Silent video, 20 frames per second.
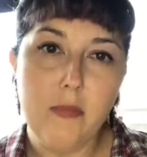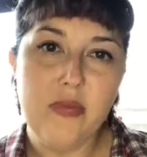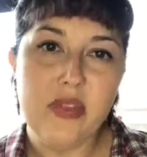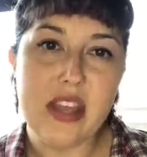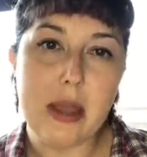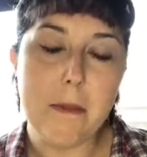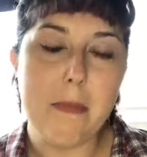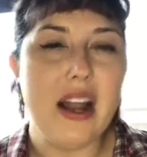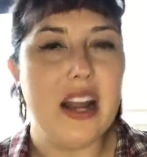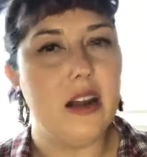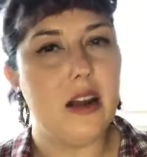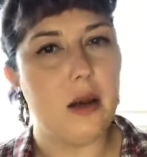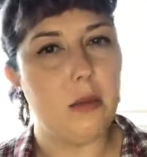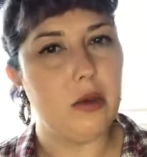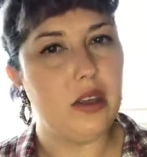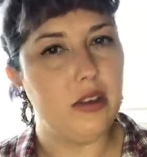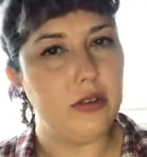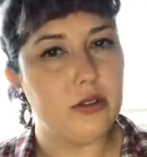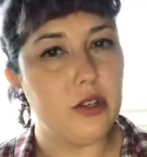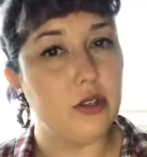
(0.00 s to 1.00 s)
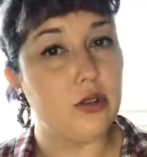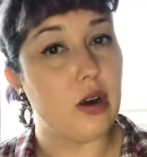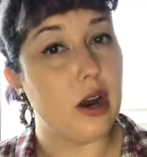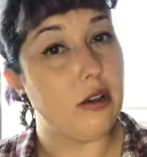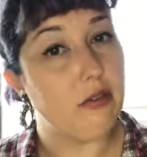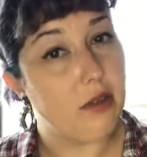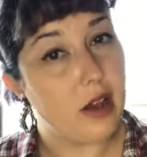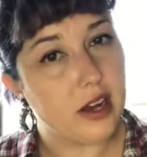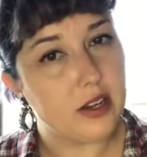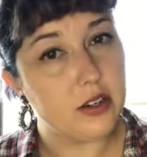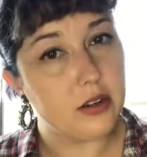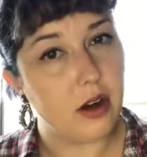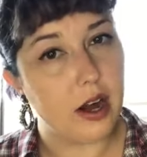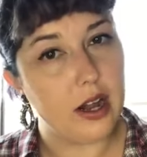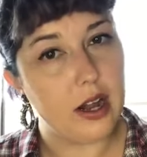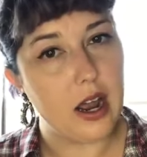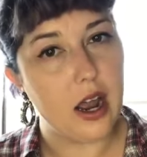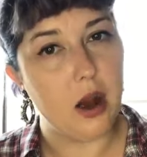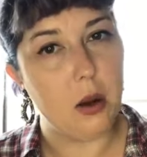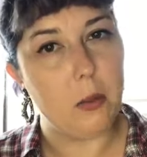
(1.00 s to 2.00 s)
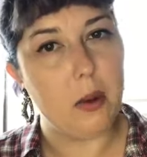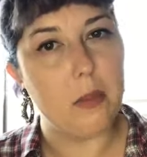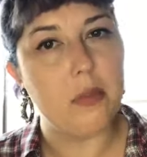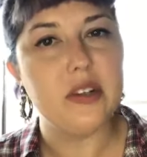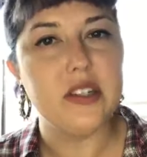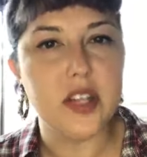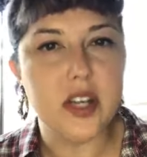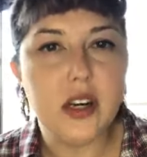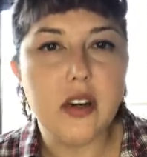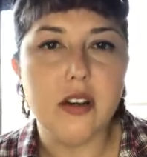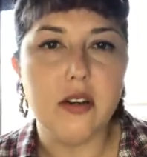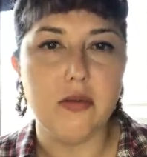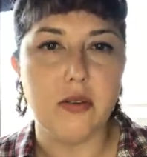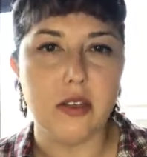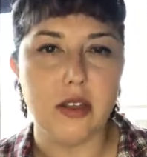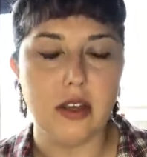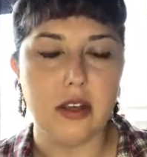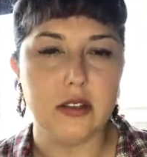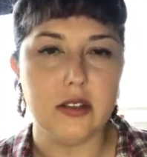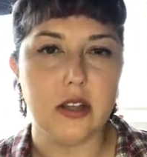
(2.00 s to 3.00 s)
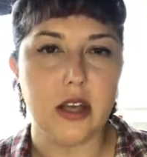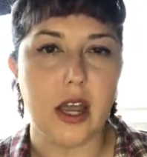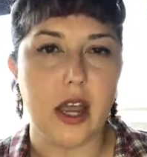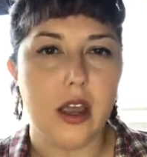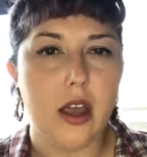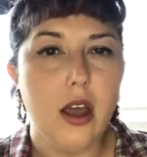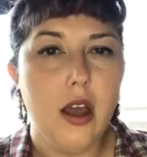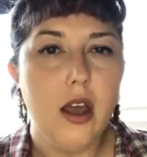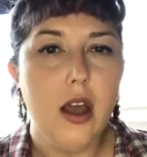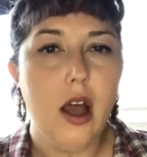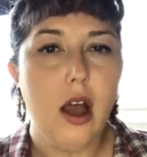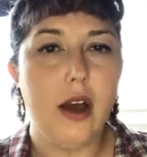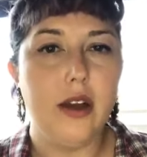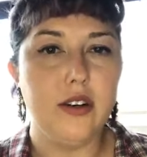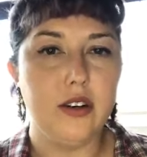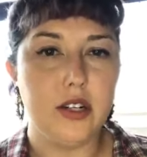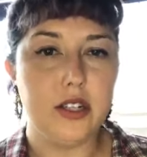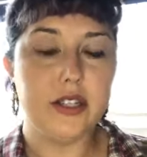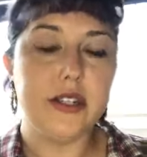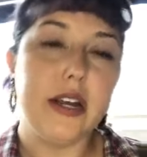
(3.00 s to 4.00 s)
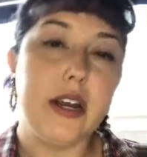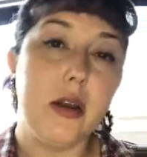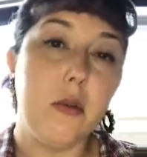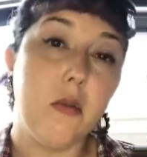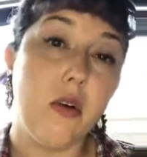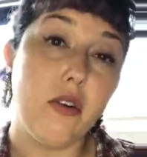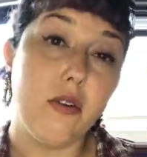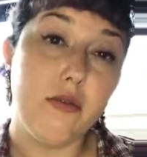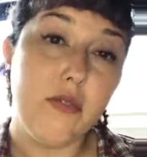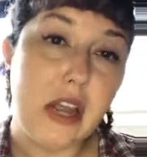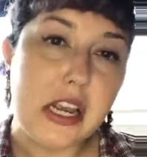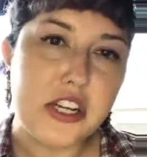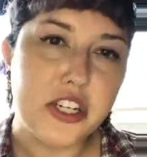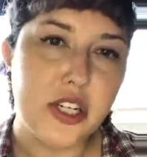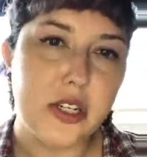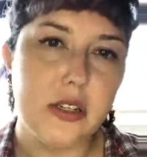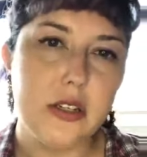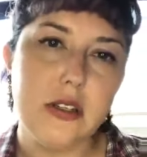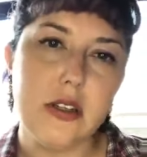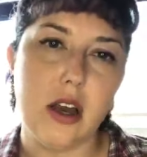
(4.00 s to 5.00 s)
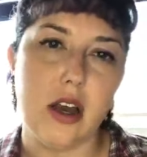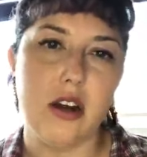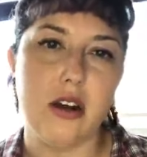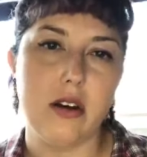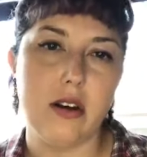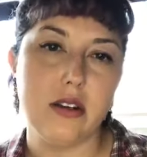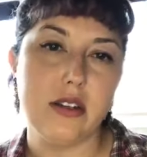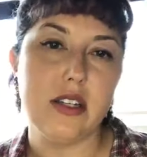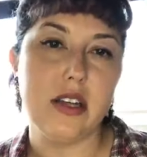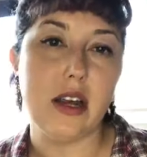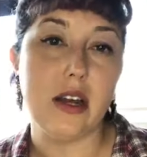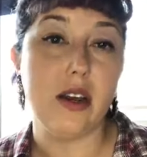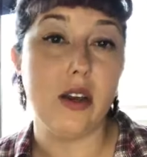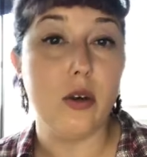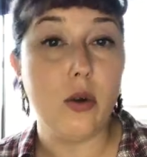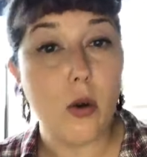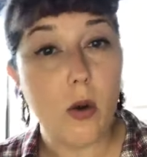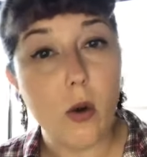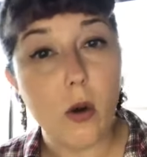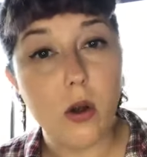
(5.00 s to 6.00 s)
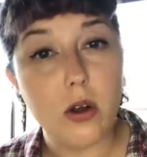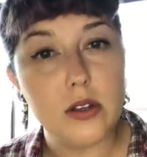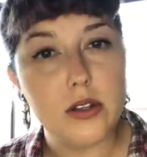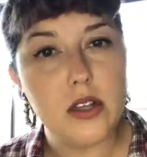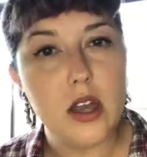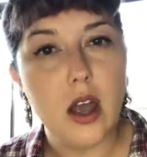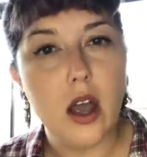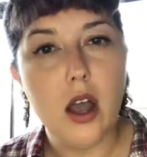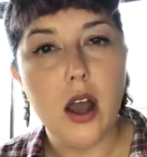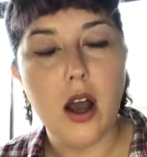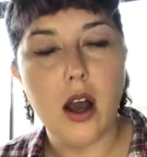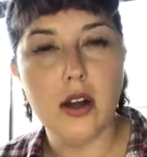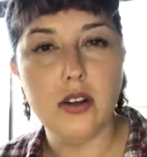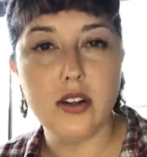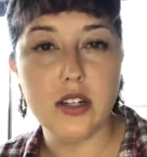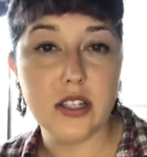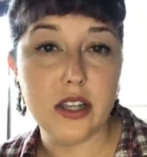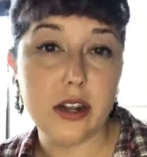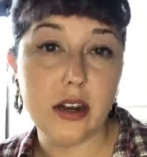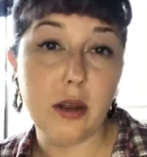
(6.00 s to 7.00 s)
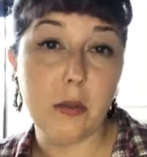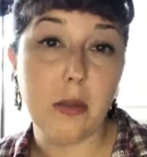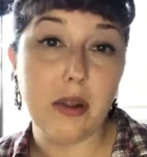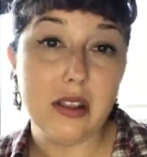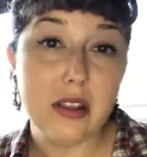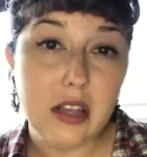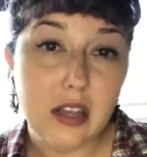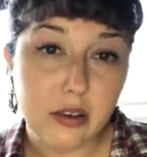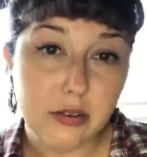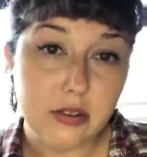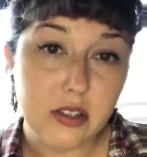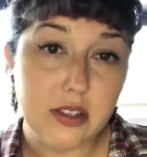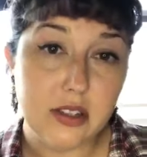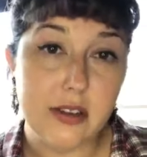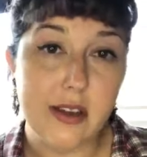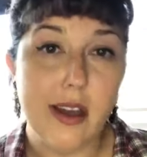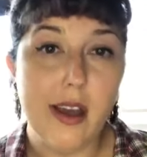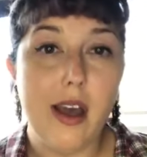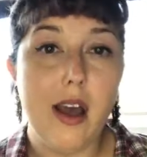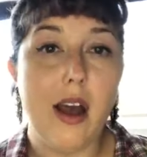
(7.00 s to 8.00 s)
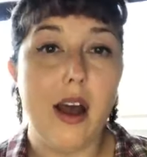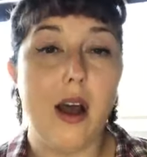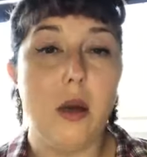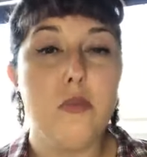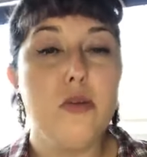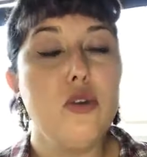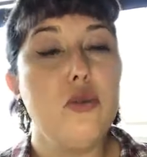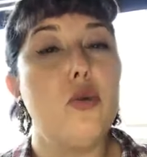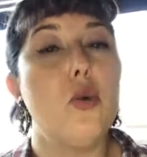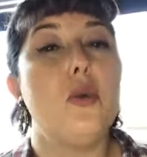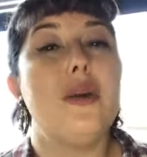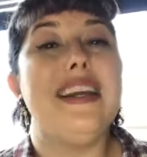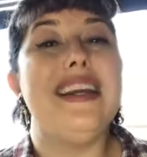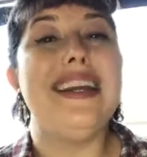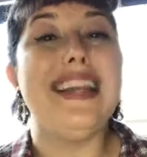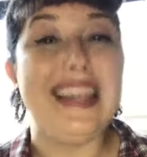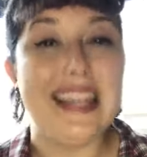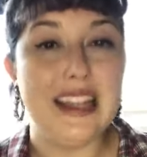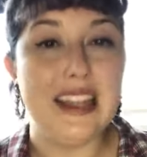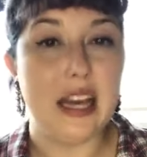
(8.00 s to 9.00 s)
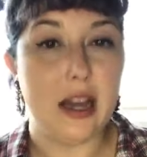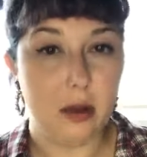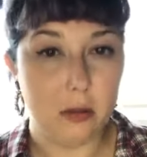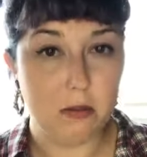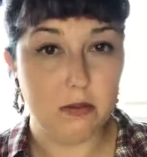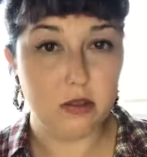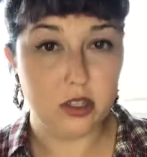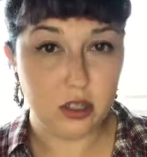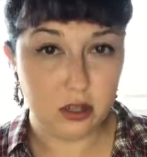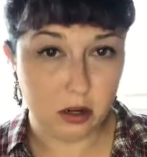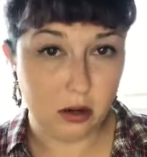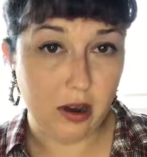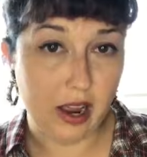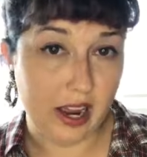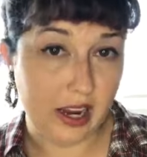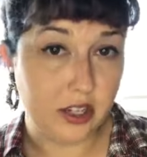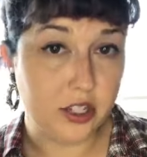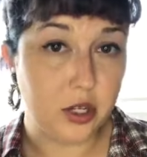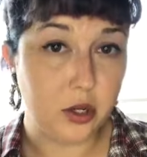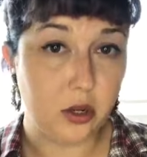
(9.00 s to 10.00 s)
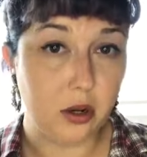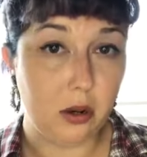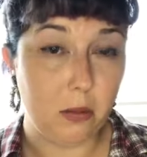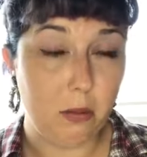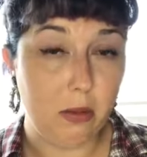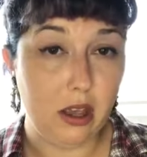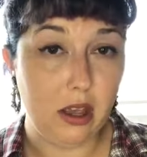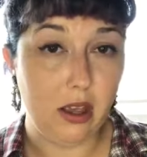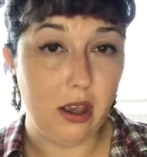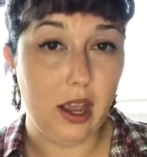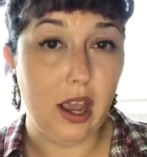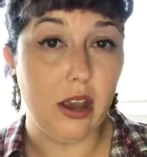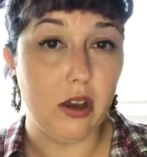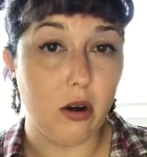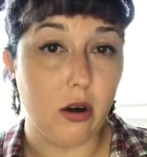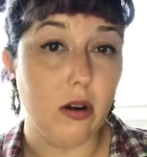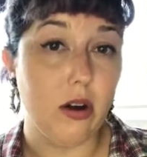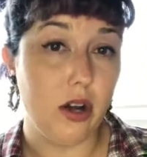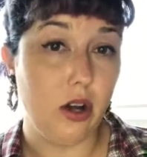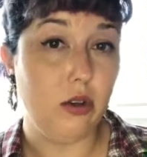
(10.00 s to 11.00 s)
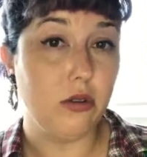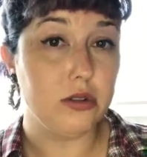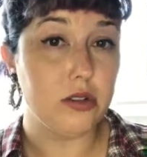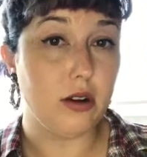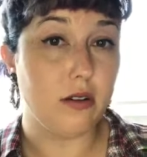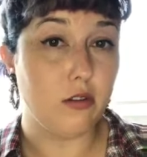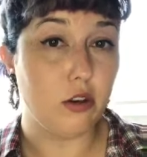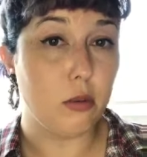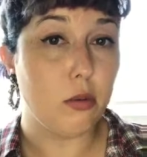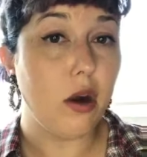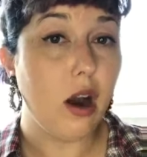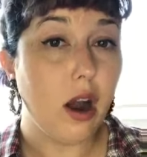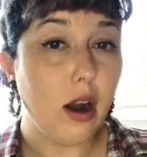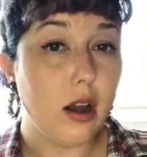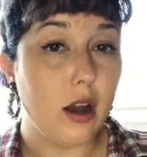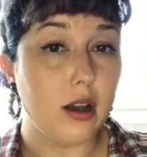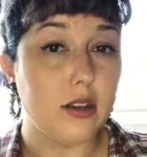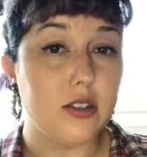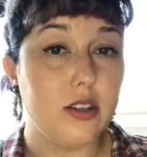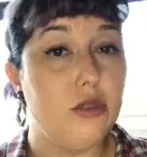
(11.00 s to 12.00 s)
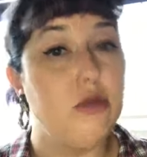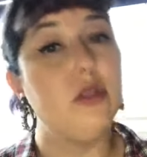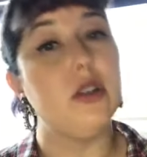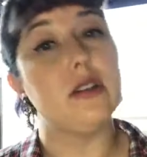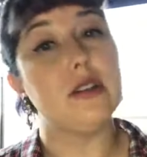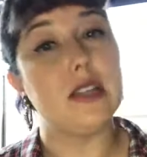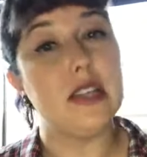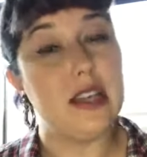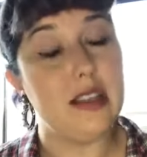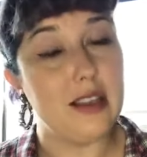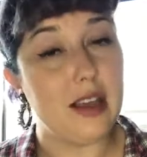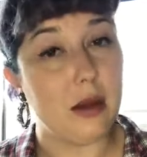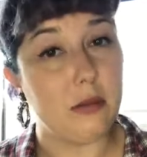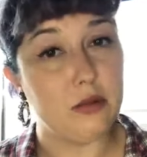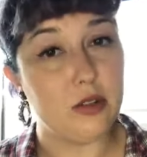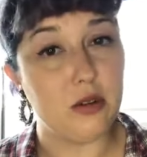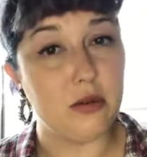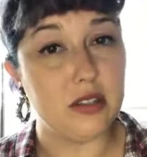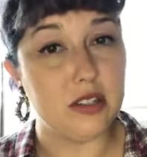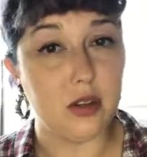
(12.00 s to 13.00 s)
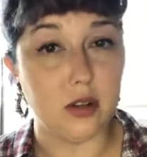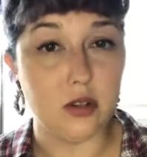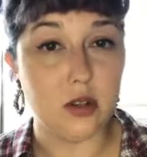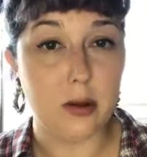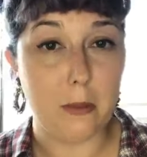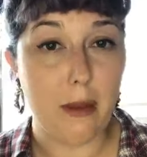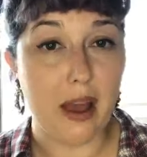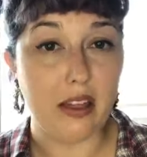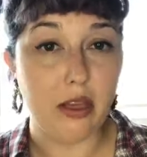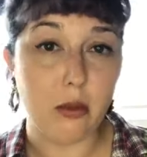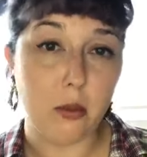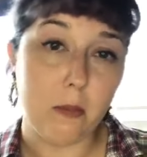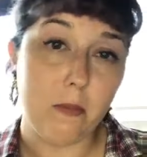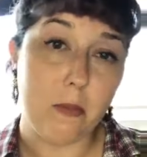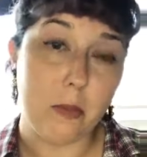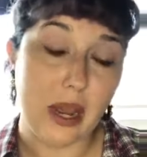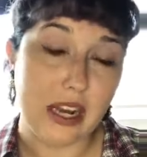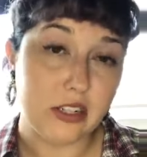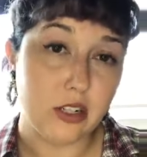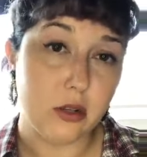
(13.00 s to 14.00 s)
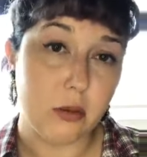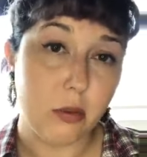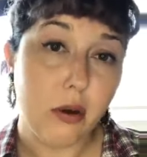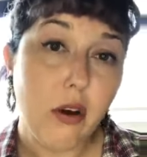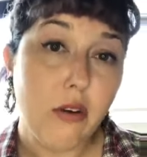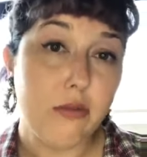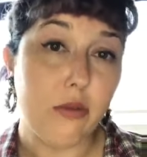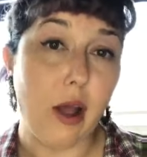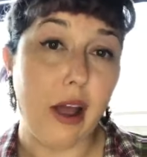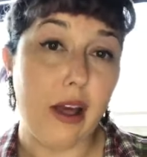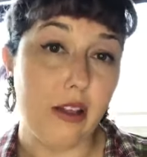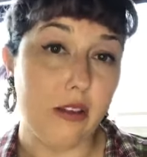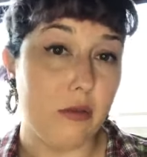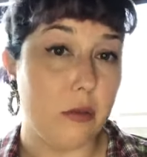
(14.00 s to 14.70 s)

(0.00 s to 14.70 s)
They might not be using Trifecta right now, but particularly for things like understanding motivations, understanding goals, understanding beliefs, you don't need them to actually be a current user of your product. You just need them to essentially match the profile of a